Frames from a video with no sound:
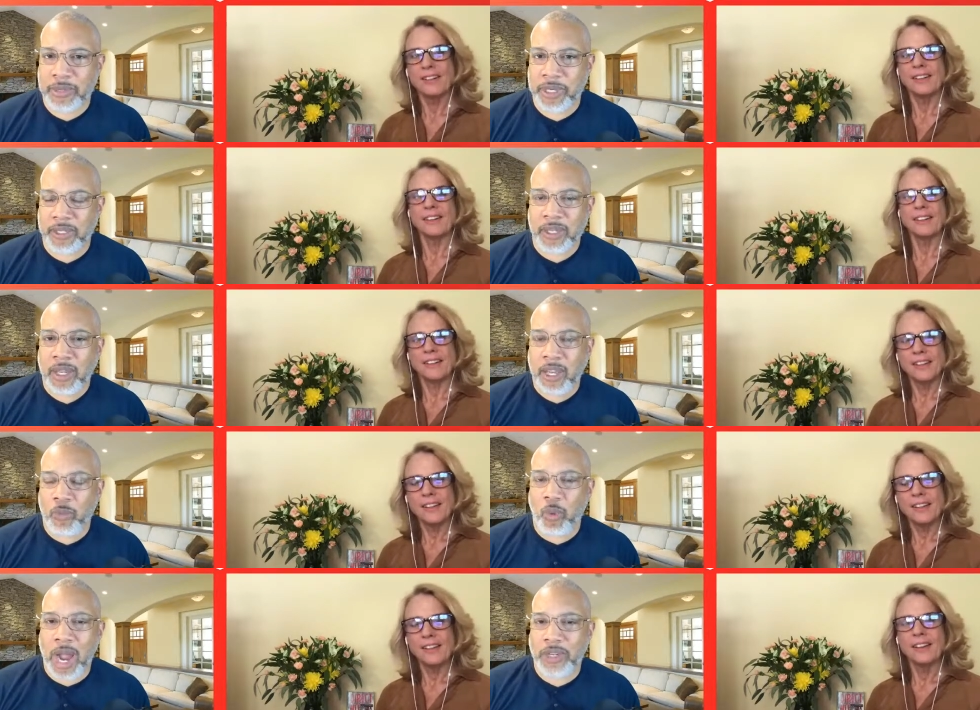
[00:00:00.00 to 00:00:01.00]
Speaker 1: me, and
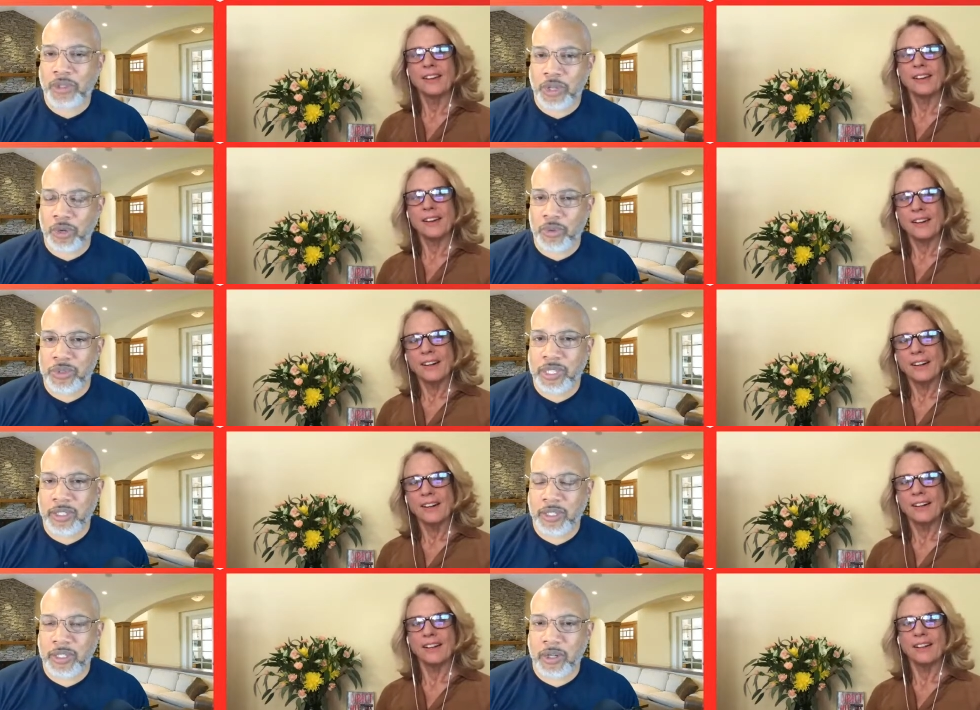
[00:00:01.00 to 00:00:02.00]
and why you chose
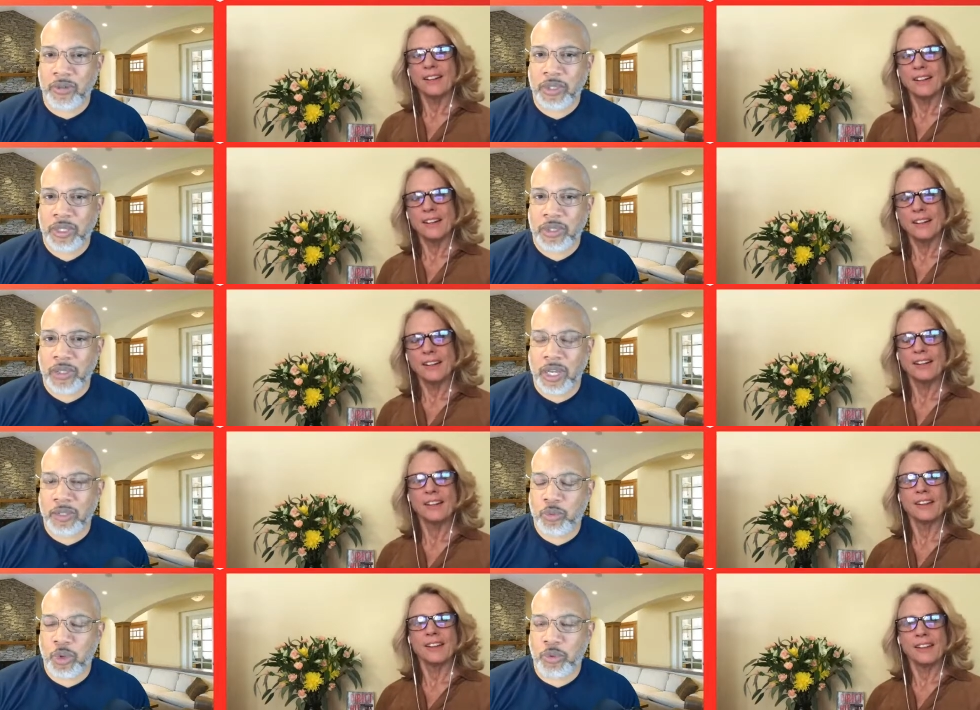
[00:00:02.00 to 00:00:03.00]
the you know uh,
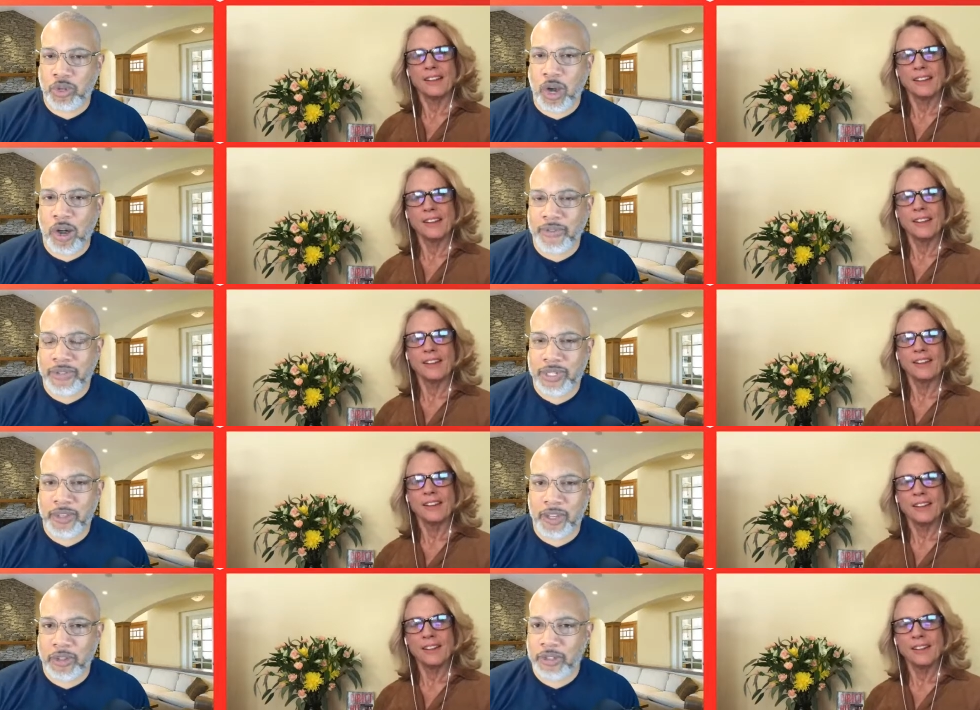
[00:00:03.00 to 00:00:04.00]
chose golf instead
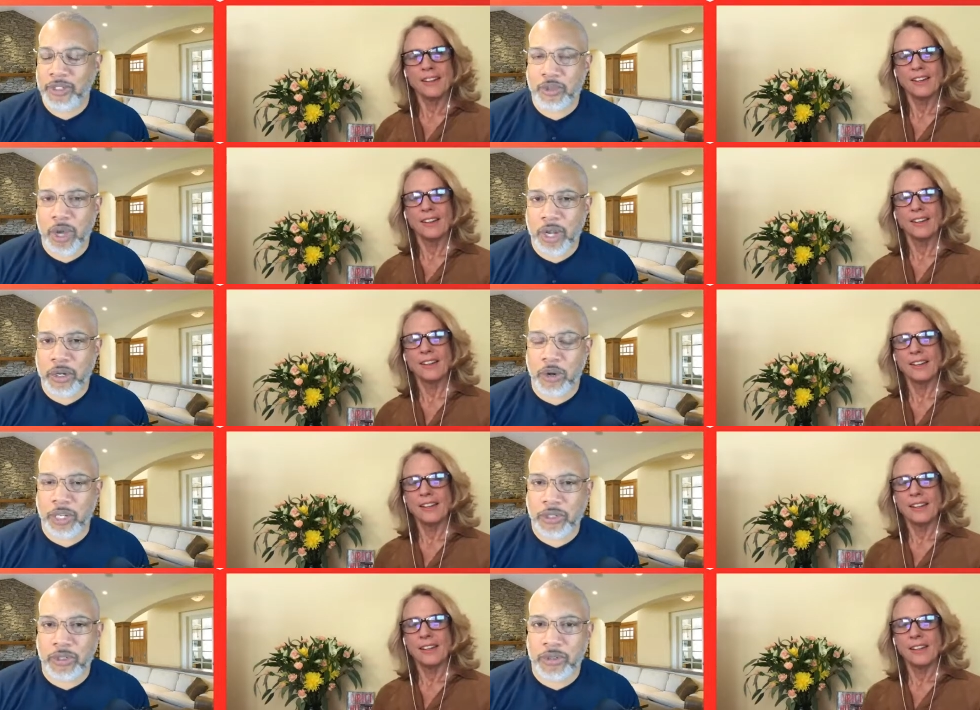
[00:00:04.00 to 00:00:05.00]
of the other things that you
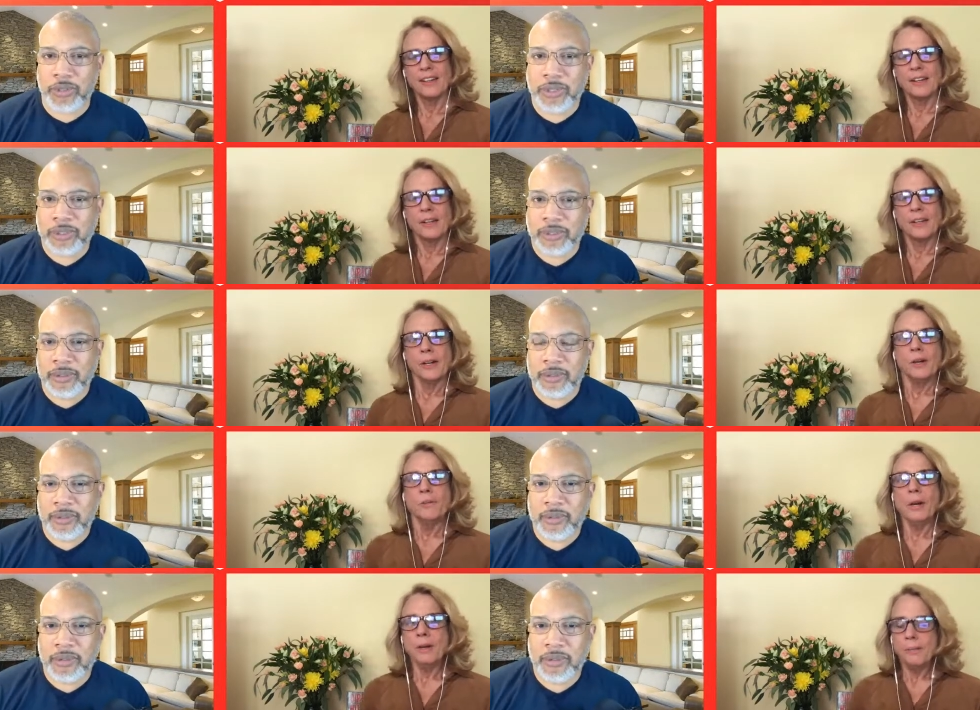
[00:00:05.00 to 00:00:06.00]
already knew.
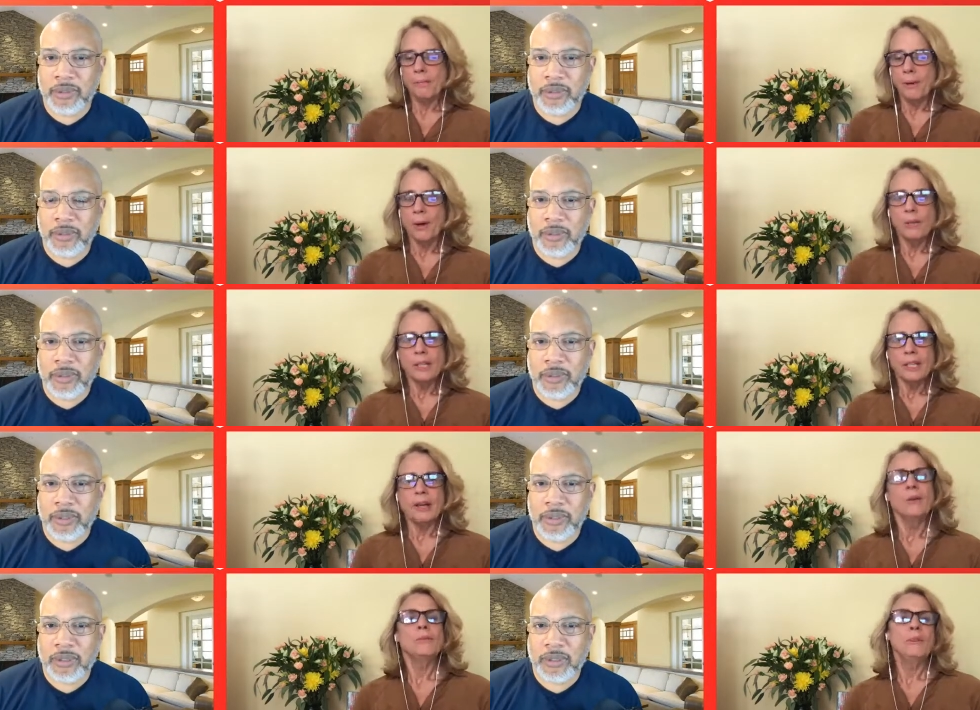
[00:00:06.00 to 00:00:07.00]
Speaker 2: Well, bowling.
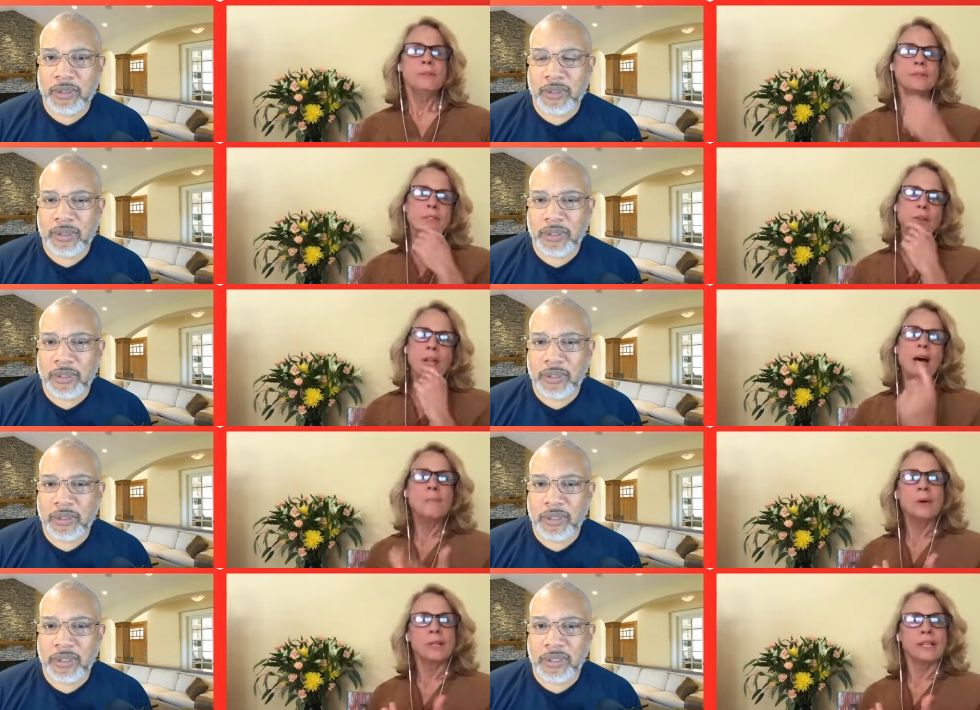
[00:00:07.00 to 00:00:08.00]
Oh, you so not
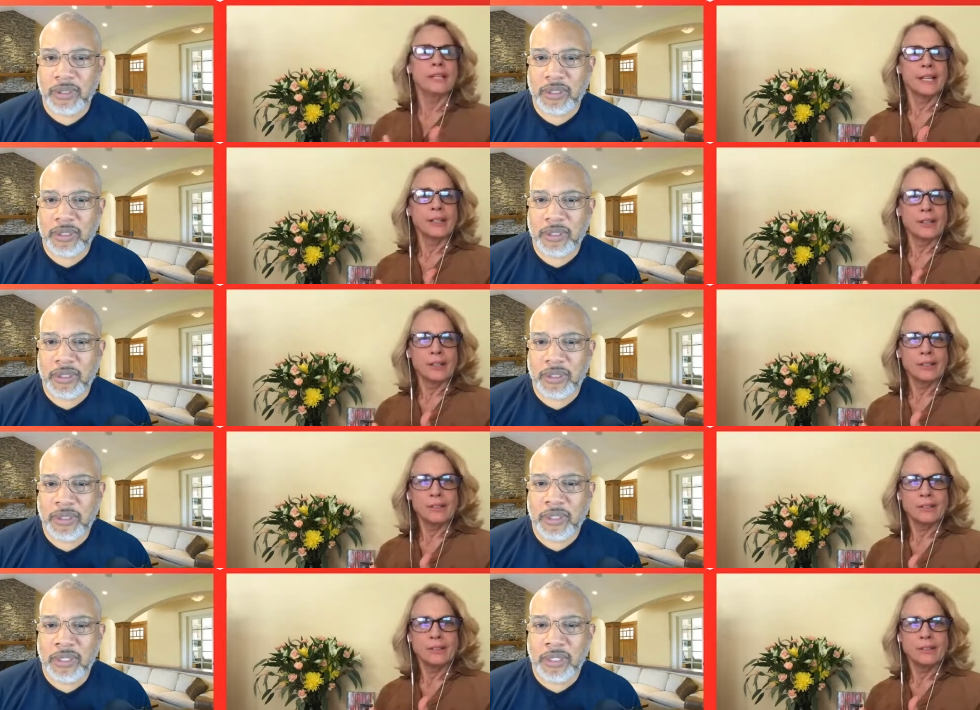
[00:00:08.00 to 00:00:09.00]
bowling then, or
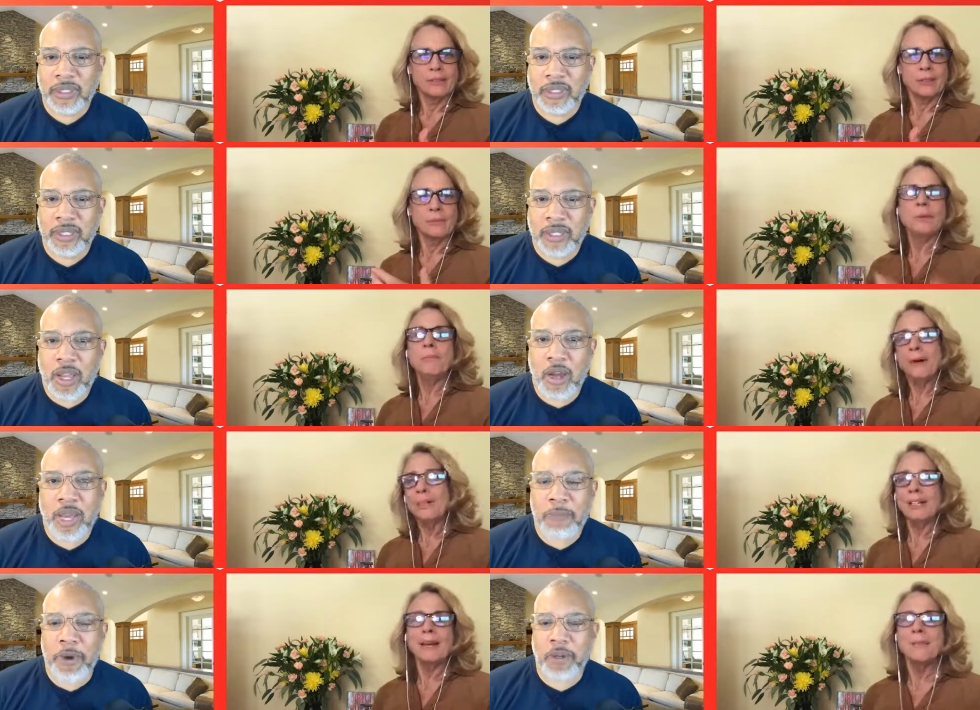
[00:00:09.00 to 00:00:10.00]
well, well,
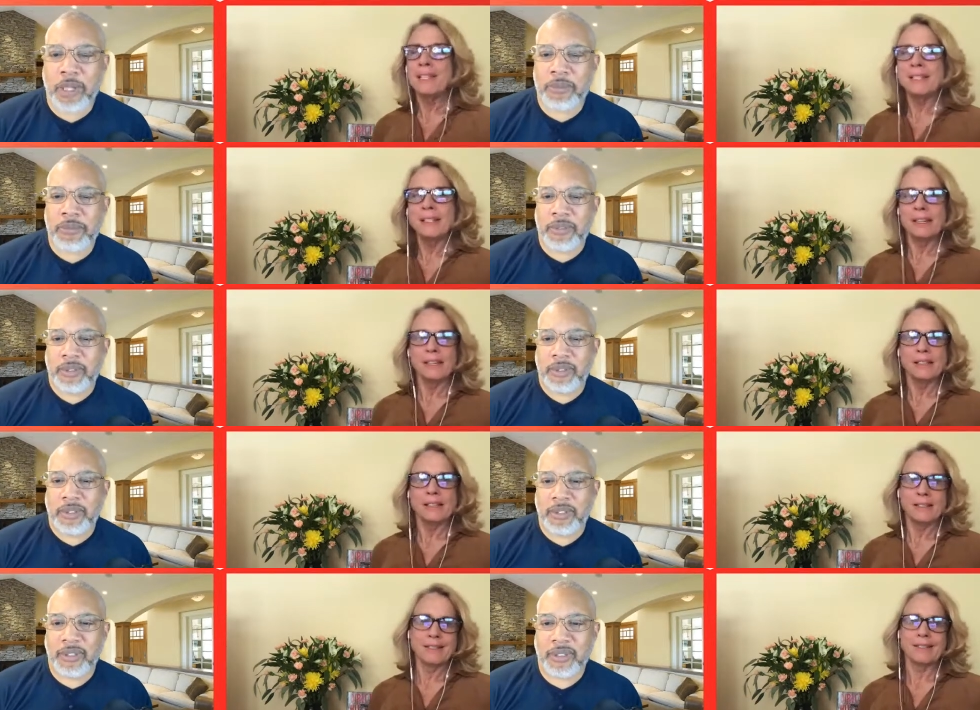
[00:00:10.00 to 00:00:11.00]
bowling. No, I mean, it's an it,
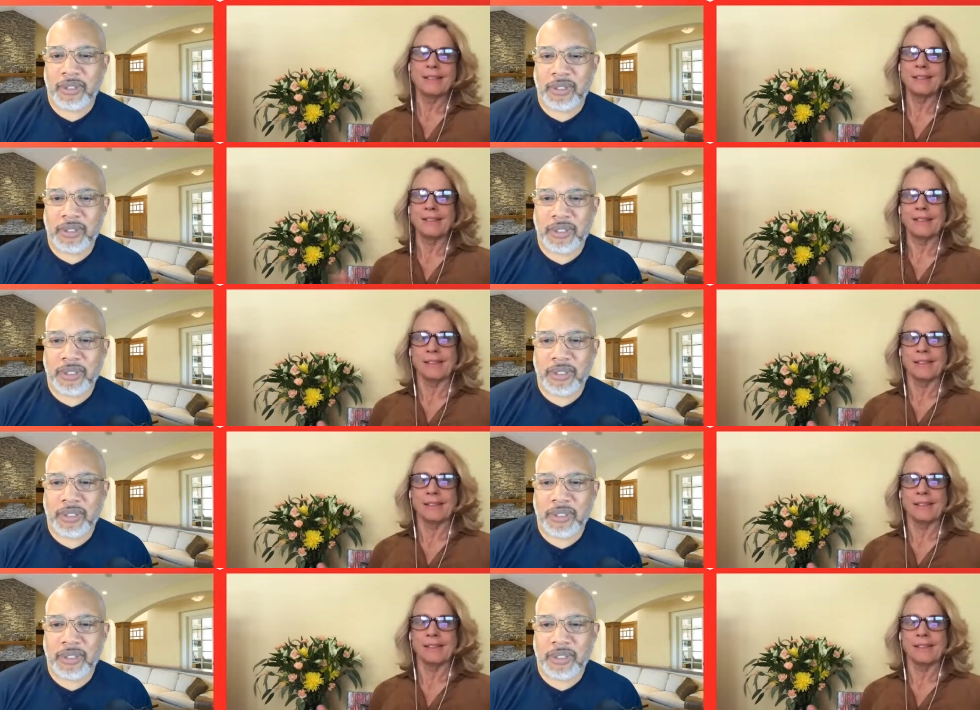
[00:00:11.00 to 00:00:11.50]
it's in, it's a